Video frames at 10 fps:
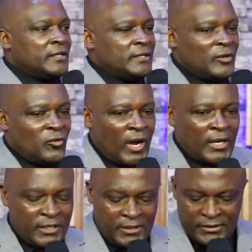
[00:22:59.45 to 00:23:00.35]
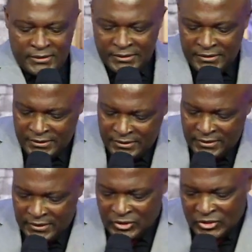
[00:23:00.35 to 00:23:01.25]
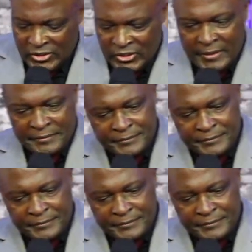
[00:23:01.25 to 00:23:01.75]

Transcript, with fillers: the work is the same.